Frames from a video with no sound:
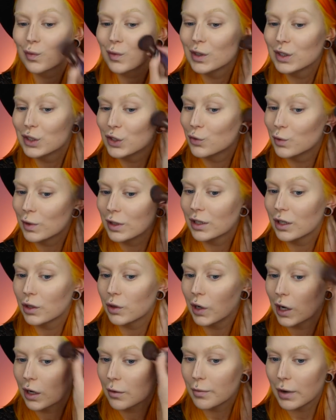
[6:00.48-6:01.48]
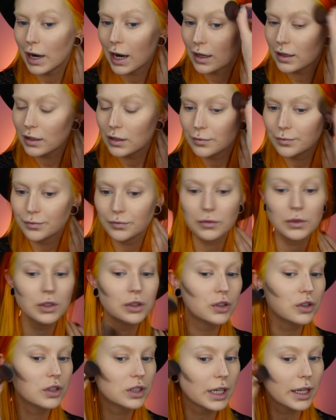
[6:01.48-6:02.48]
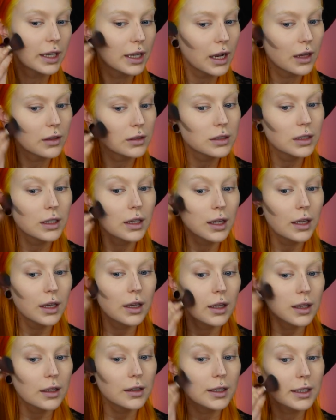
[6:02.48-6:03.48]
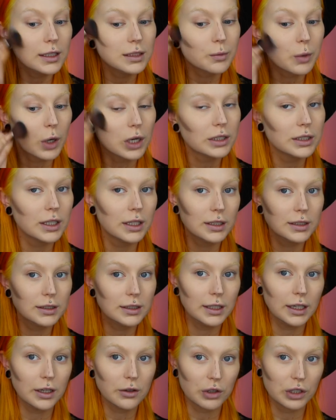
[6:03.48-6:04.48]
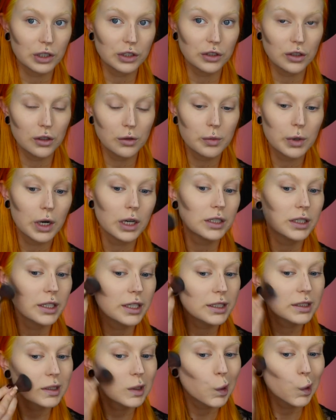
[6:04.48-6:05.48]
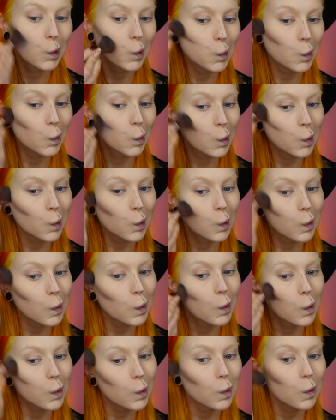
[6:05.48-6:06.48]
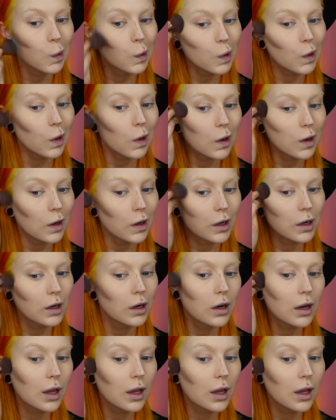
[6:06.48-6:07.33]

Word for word: It's a really great brand. You should check it out. These brushes, the crystal brushes, are